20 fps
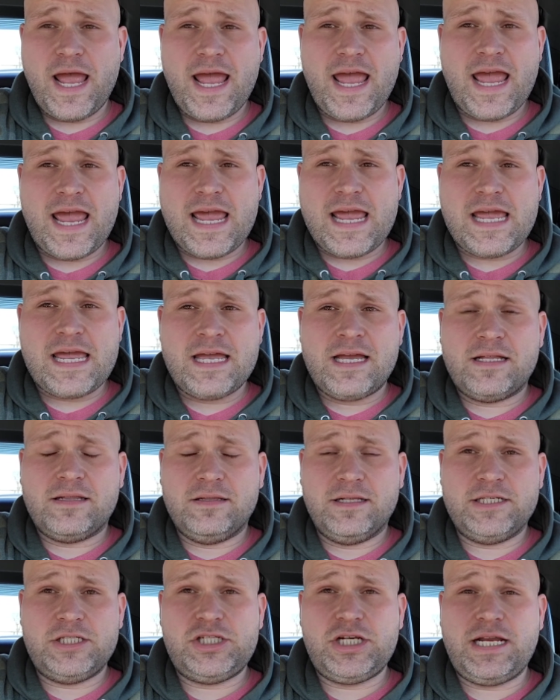a
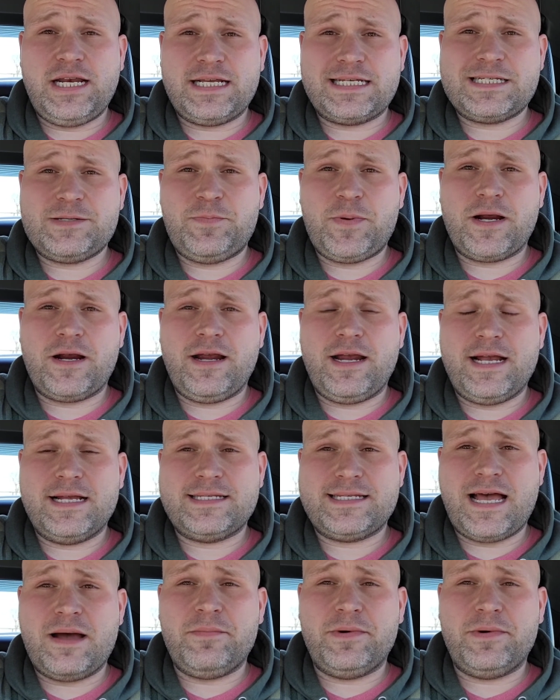legit experience.